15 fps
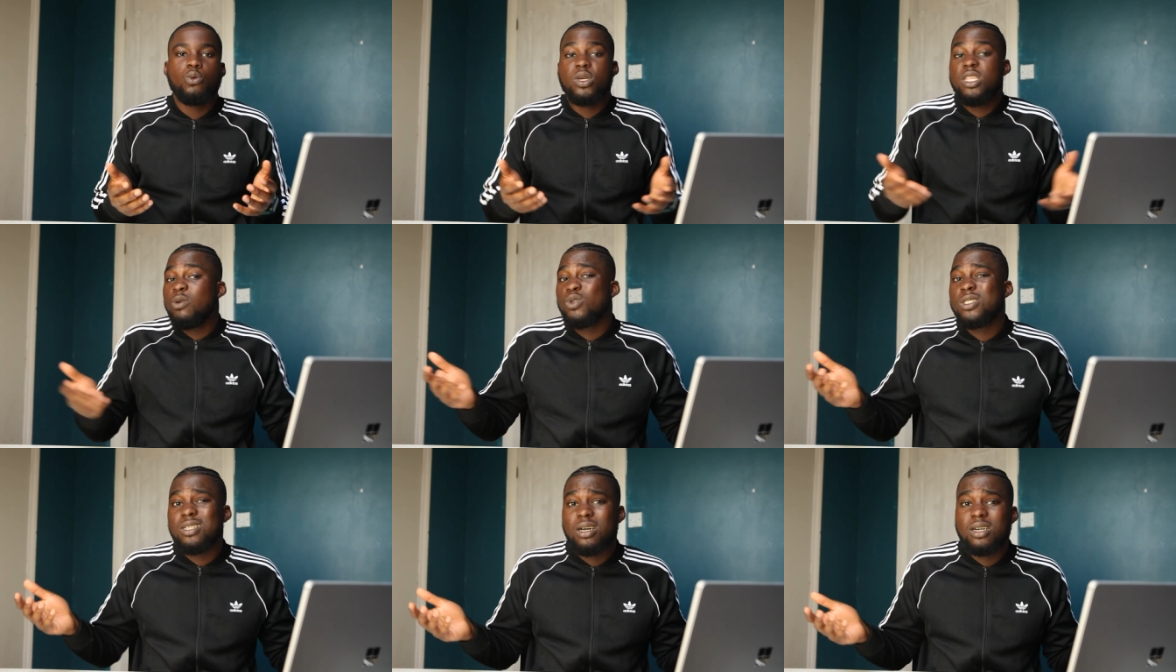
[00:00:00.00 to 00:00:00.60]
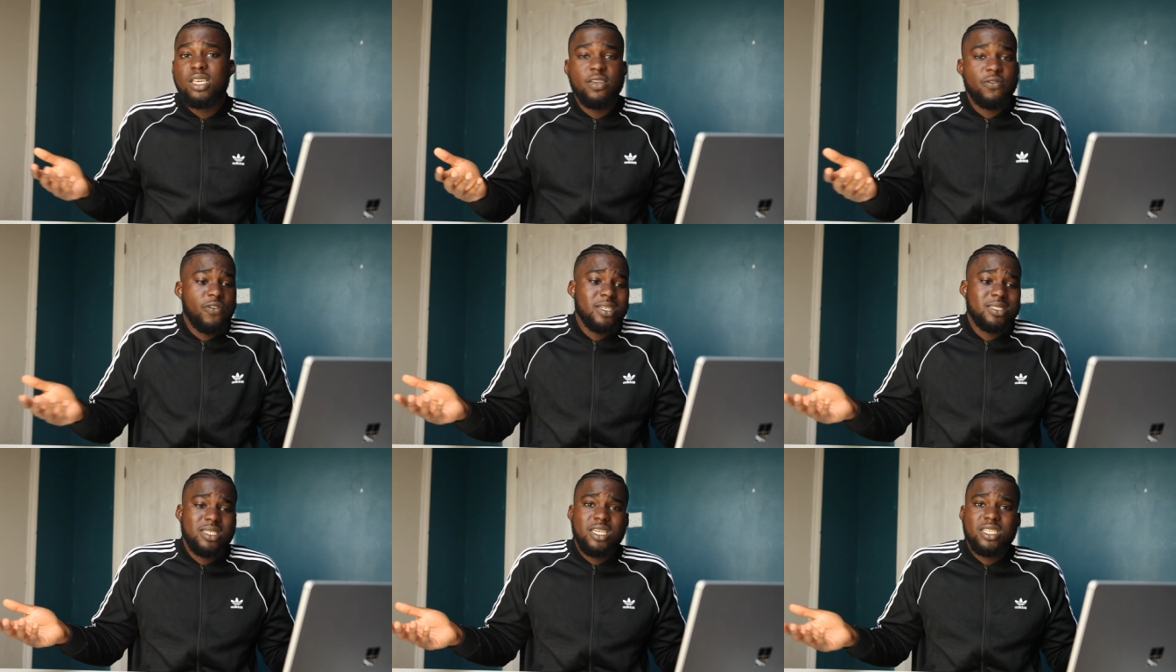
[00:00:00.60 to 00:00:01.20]
When he was young, he
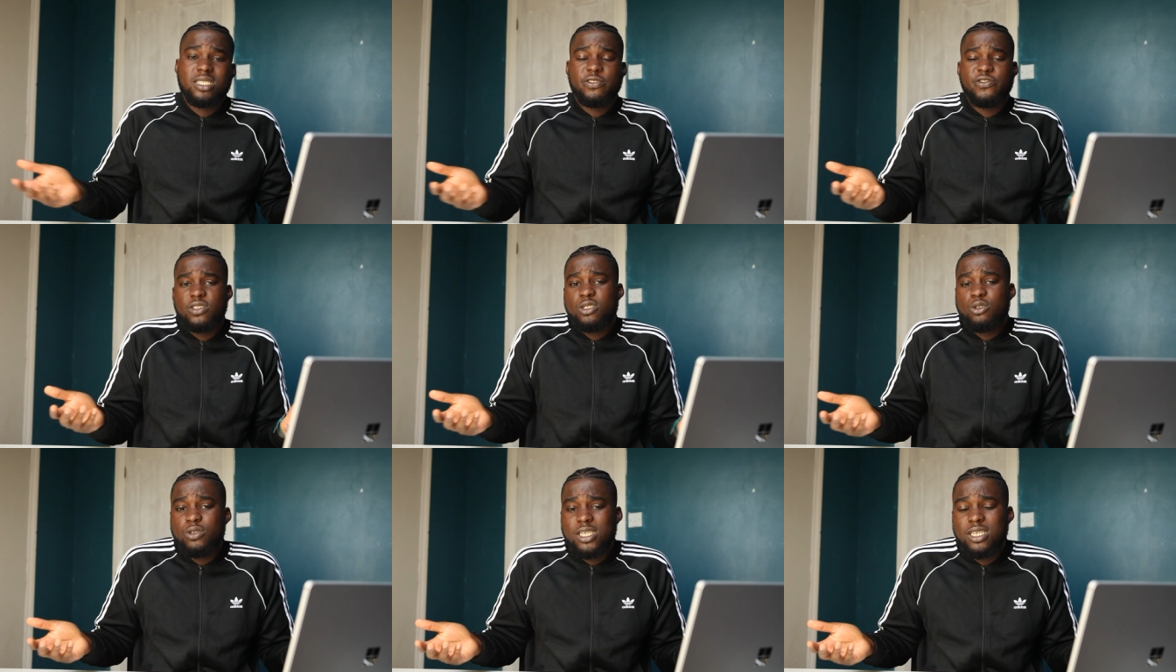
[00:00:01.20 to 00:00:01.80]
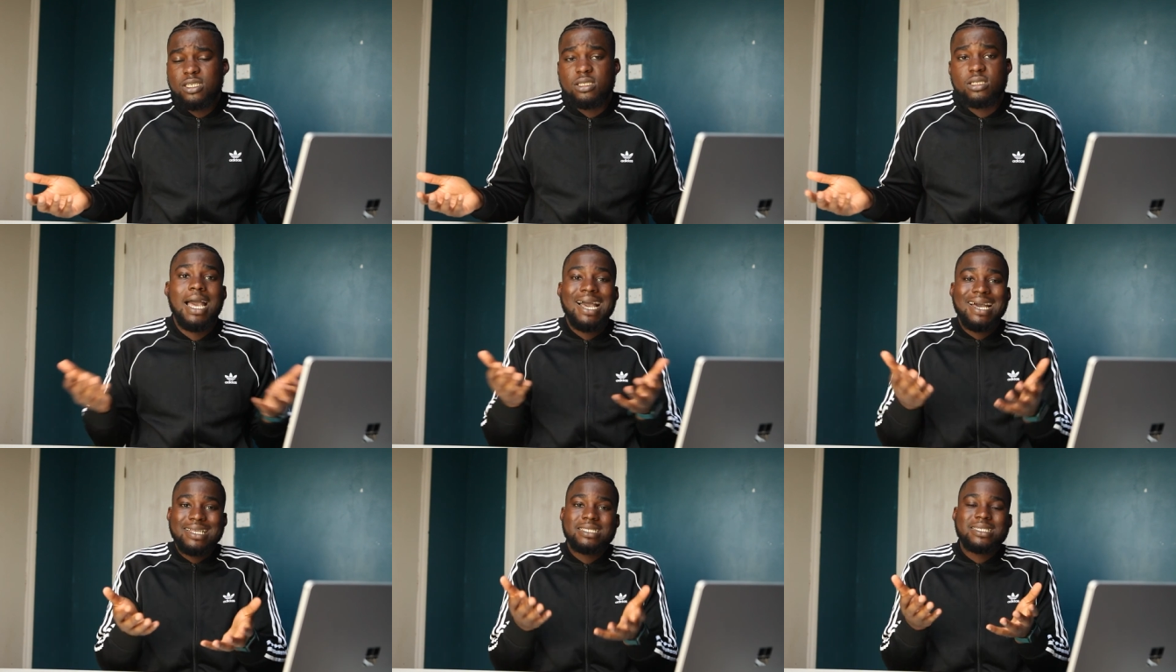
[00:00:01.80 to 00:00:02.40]
fled to Egypt for 2 years,
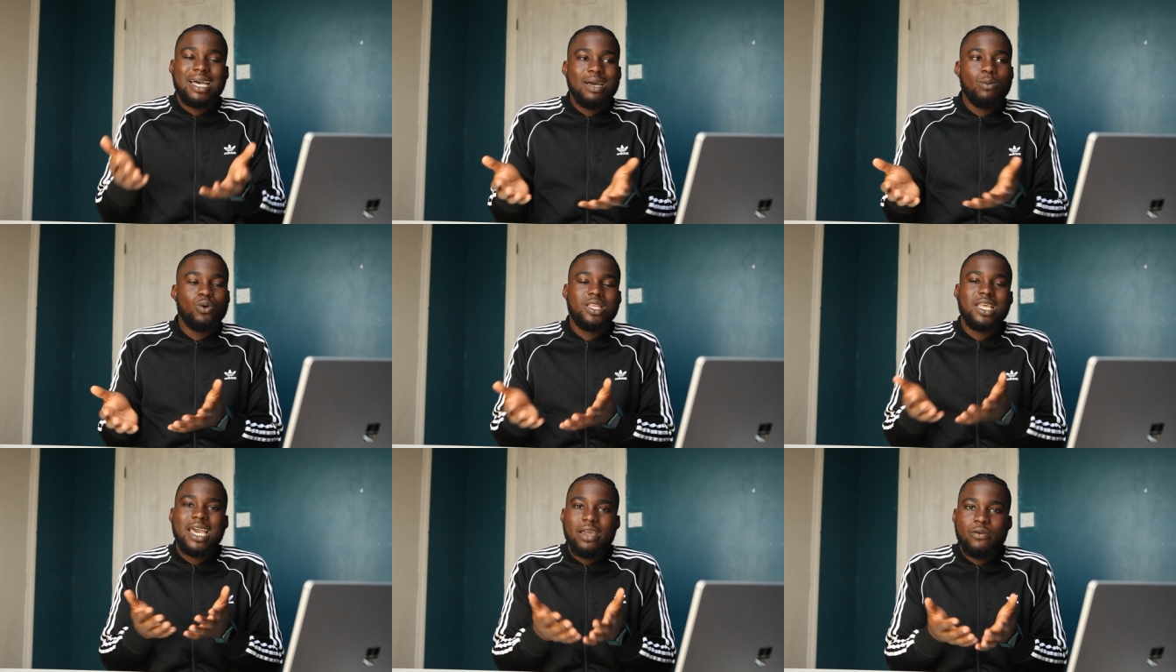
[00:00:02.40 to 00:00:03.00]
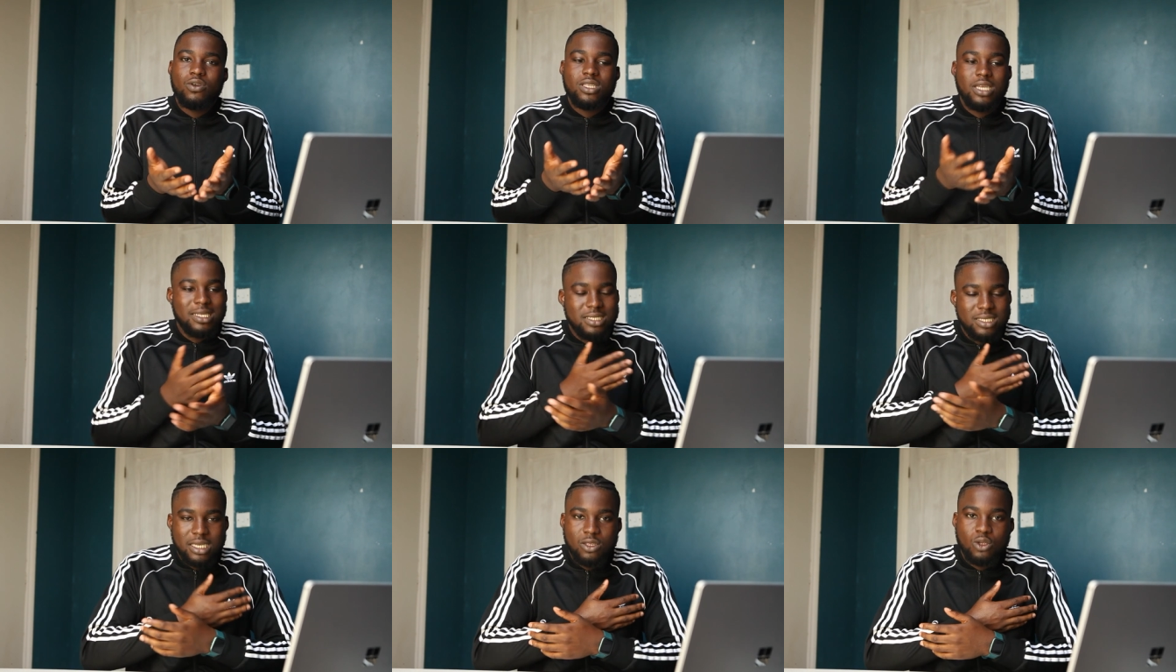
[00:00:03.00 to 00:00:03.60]
at a time when Herod had
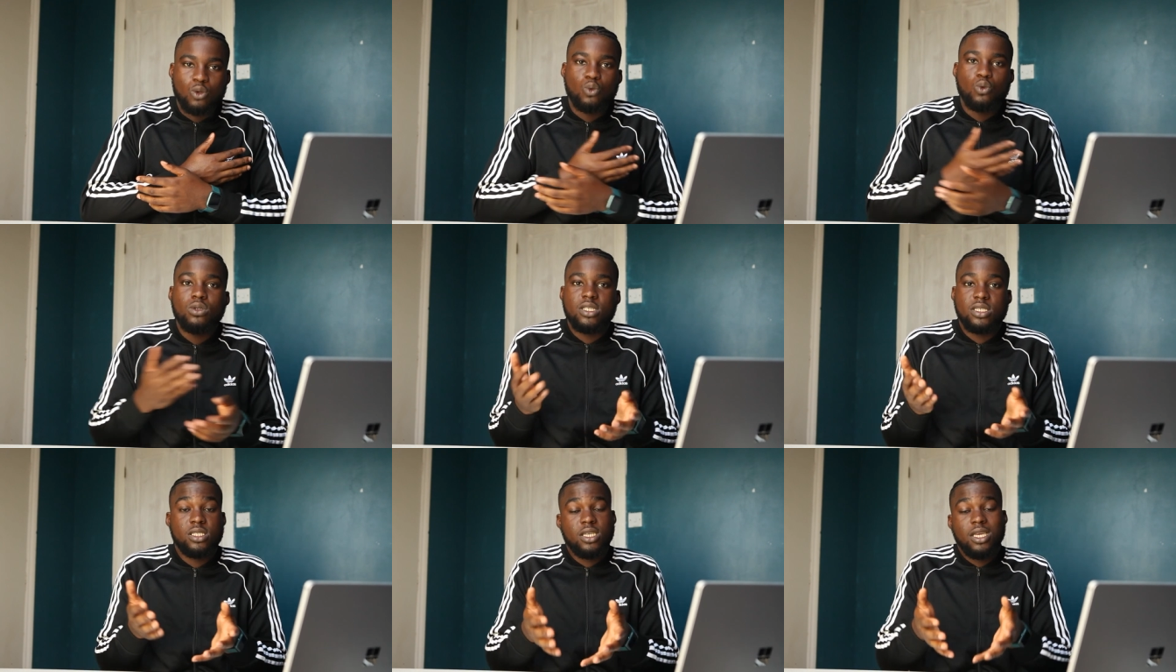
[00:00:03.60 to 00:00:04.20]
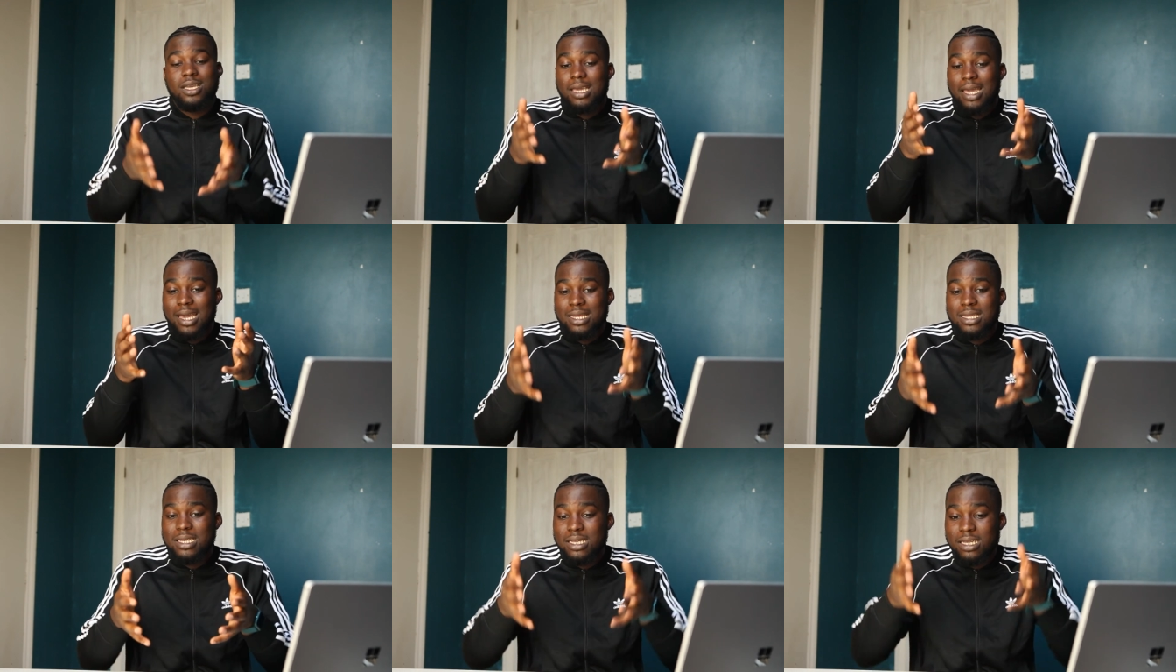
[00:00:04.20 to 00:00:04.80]
sent an order saying,
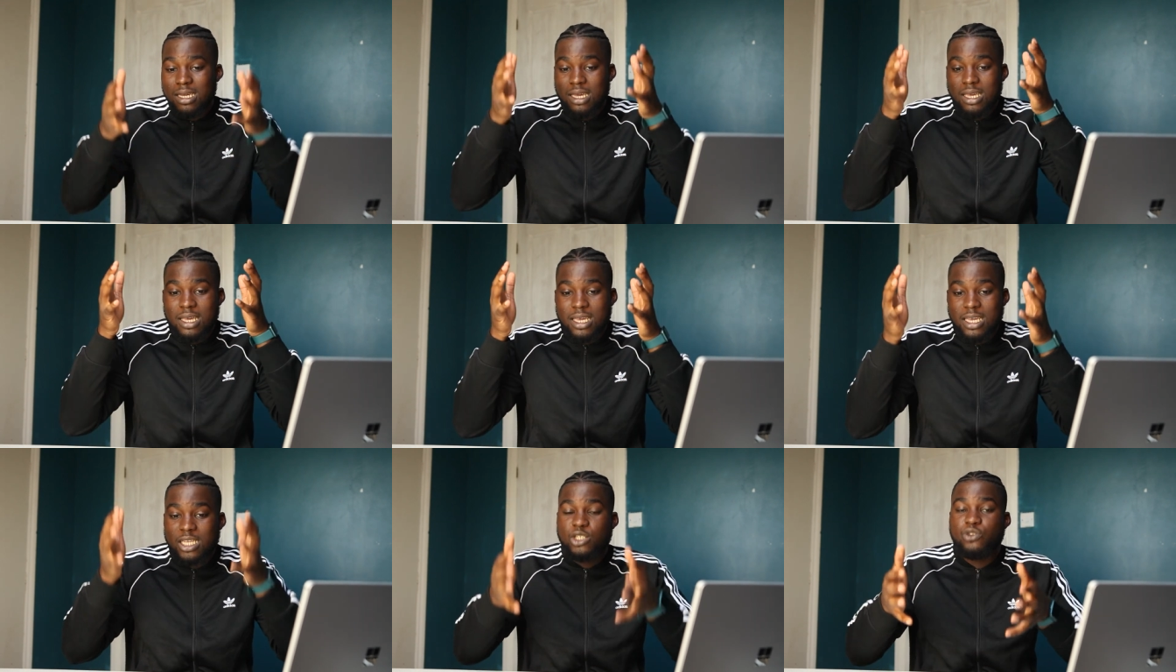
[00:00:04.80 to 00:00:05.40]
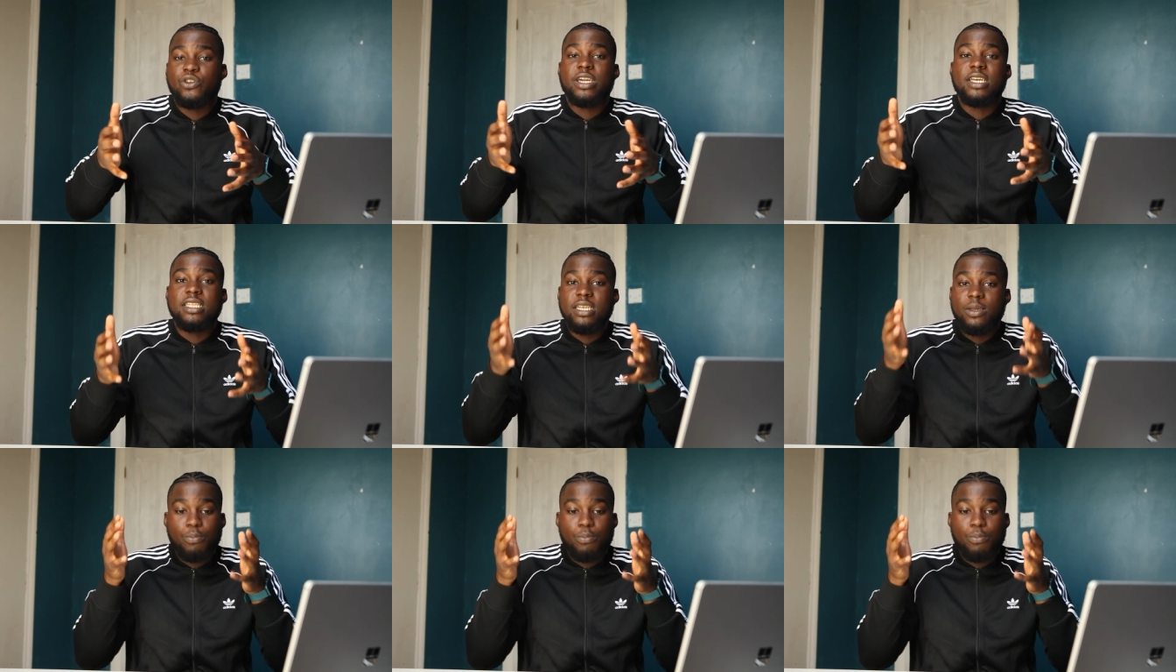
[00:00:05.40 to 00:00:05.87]
any Israeli